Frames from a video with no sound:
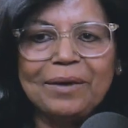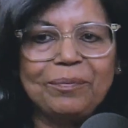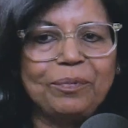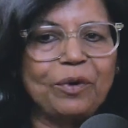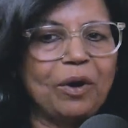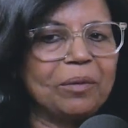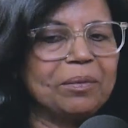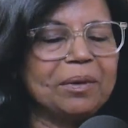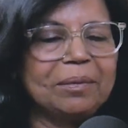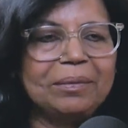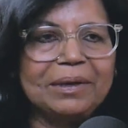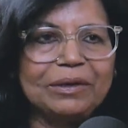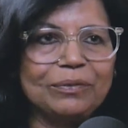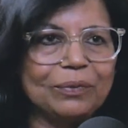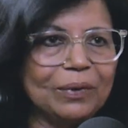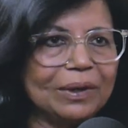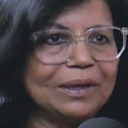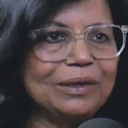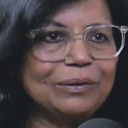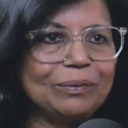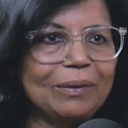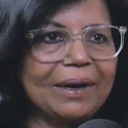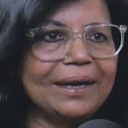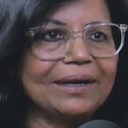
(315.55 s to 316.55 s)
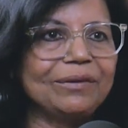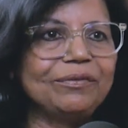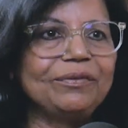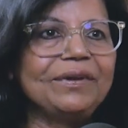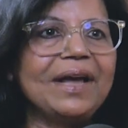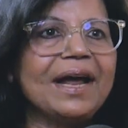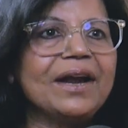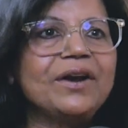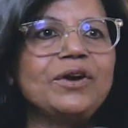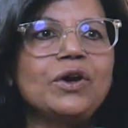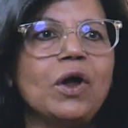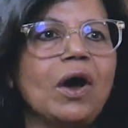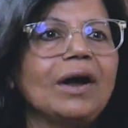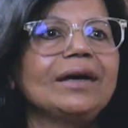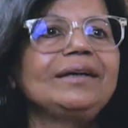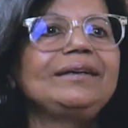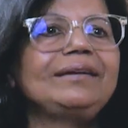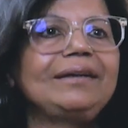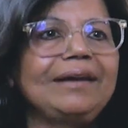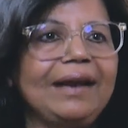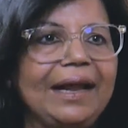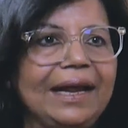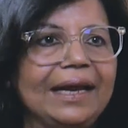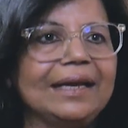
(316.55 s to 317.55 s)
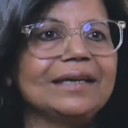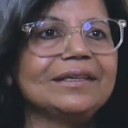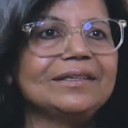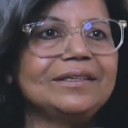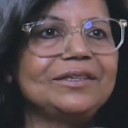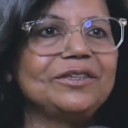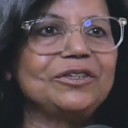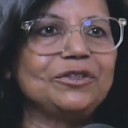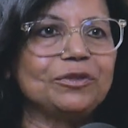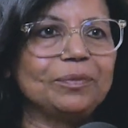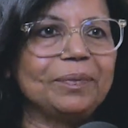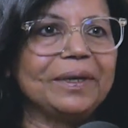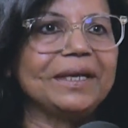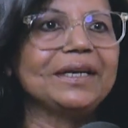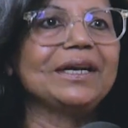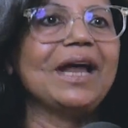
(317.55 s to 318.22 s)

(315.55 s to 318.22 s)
probably worldwide, we are not trained to be,